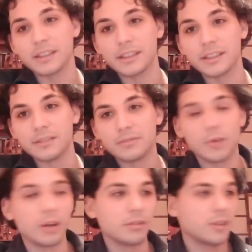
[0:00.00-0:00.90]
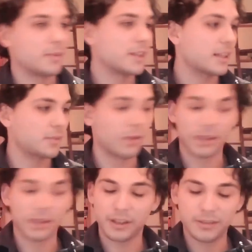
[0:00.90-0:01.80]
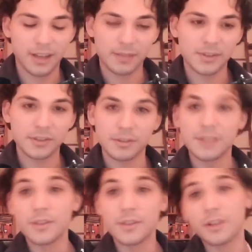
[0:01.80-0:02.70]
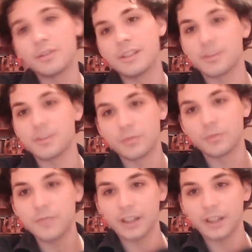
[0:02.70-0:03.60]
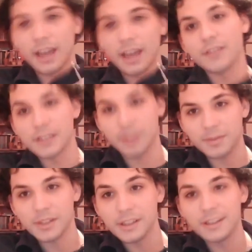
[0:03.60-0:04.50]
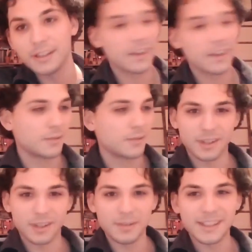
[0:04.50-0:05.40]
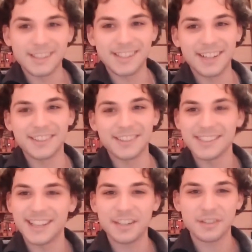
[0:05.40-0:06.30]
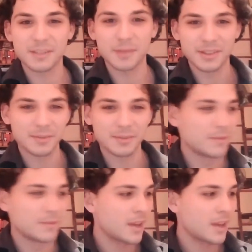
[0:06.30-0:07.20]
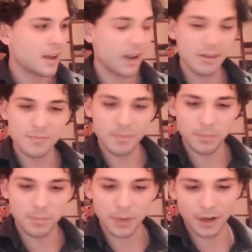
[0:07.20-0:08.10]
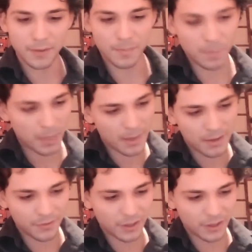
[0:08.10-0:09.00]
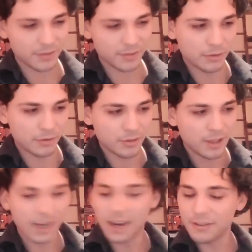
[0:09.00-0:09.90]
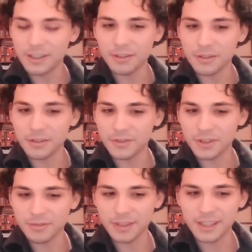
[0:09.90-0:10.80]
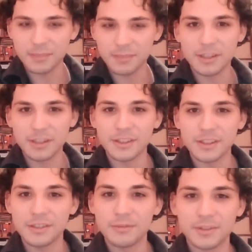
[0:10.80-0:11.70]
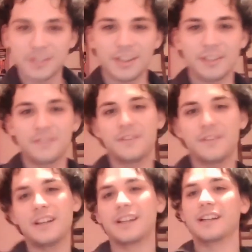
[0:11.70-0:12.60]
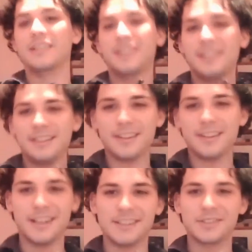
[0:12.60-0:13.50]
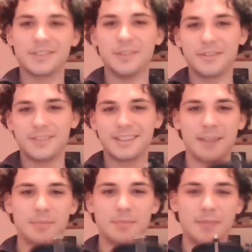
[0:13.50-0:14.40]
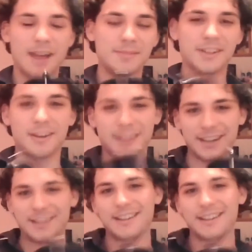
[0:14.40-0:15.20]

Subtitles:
And well, I mean, that's what I'm going to aim to do. Even though these are all fucking heavily scripted, I'm trying to make this sound as natural as possible. But first of all, how are you? You've just released Me Over You. What's the kind of feeling in sort of Camp MDRN?